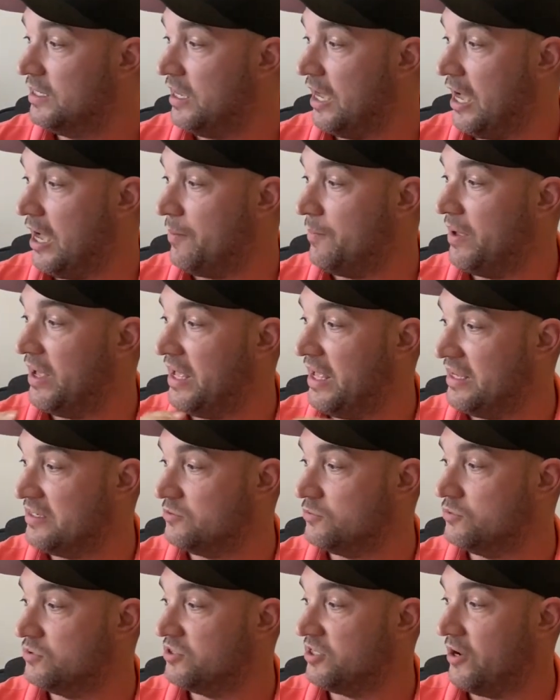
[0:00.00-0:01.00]
Um, has
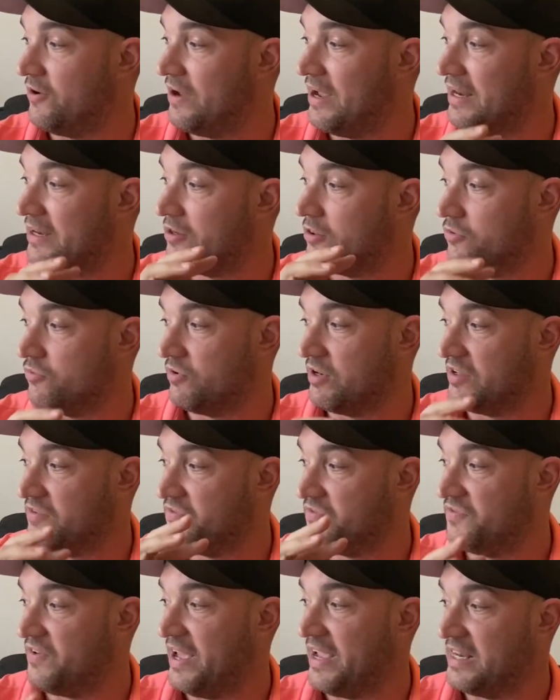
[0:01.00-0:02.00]
also had three
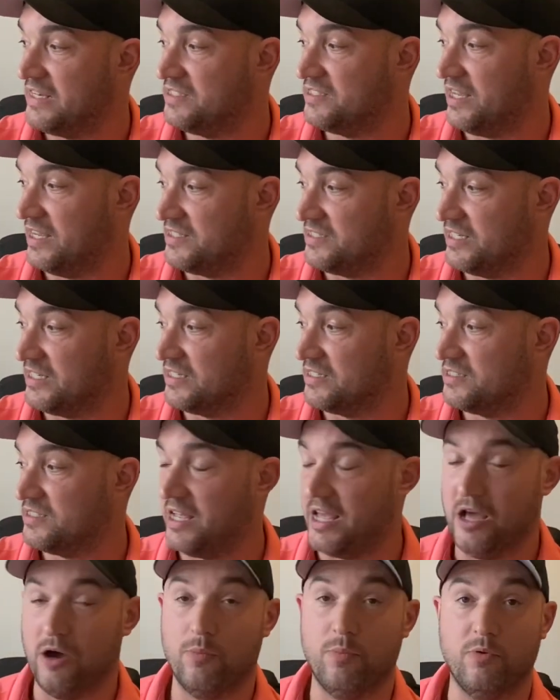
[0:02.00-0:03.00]
fade settings to
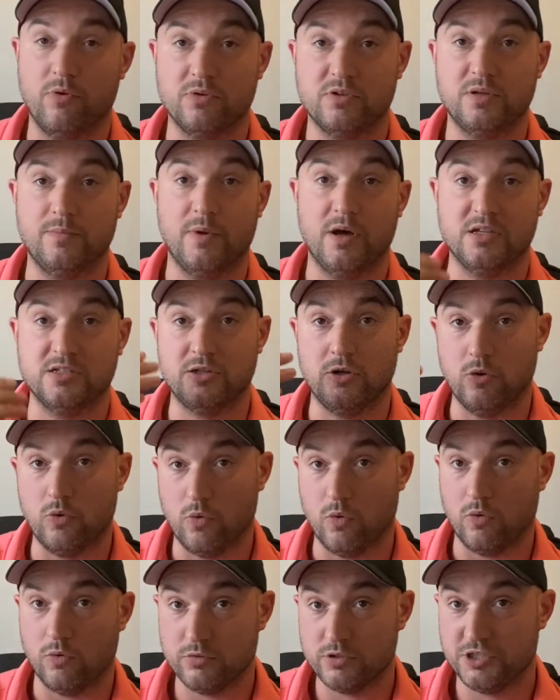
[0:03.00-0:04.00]
help optimize
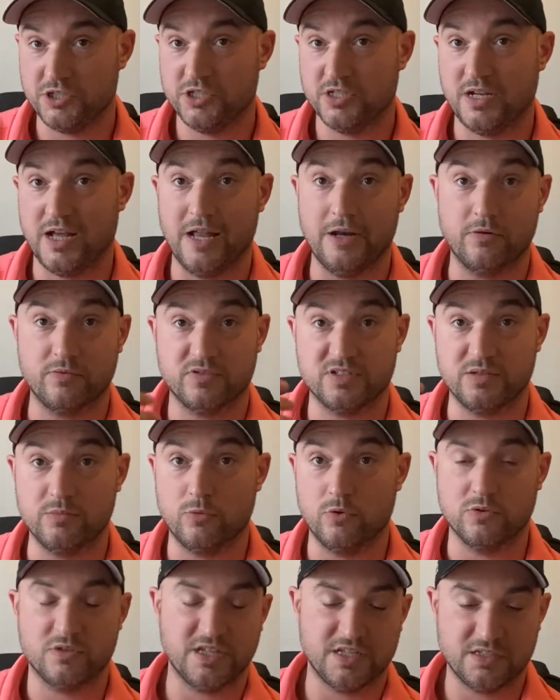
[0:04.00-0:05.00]
launch and obviously
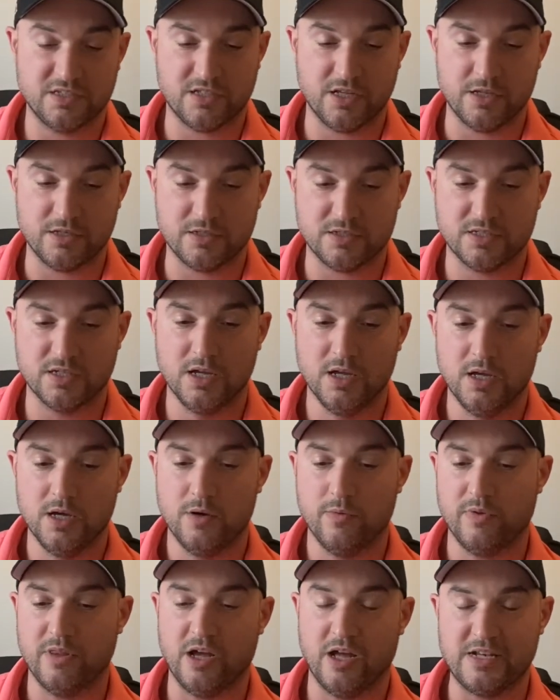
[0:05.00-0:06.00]
more distance.
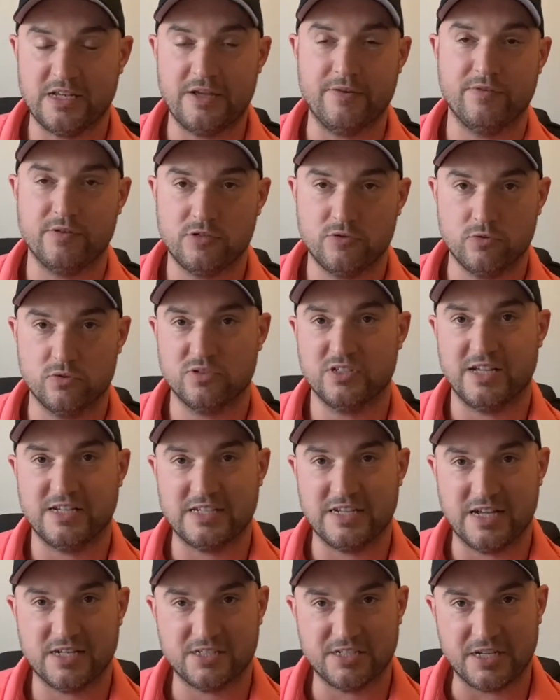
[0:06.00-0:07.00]
The idea of a draw
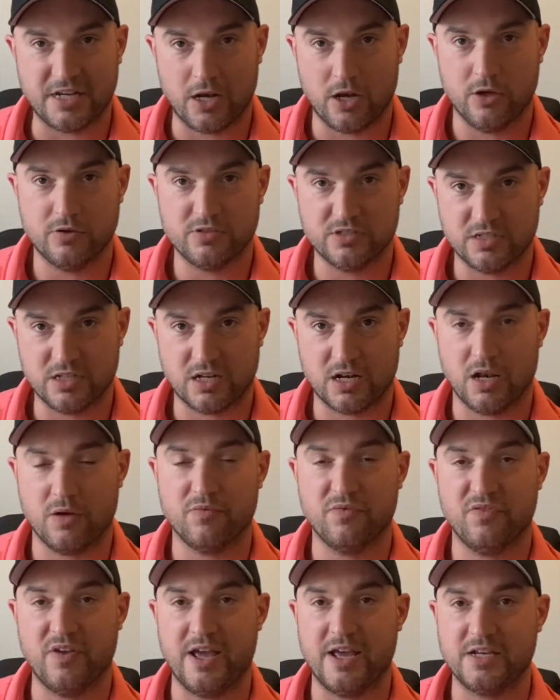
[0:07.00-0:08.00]
setting actually closes the
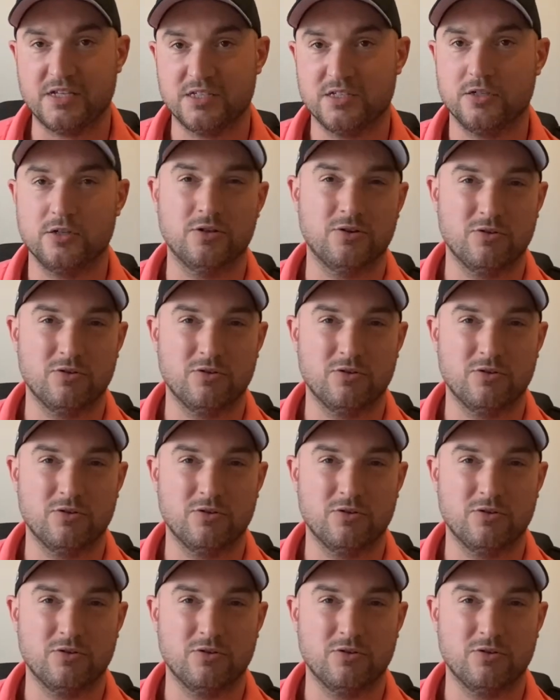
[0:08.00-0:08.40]
club face,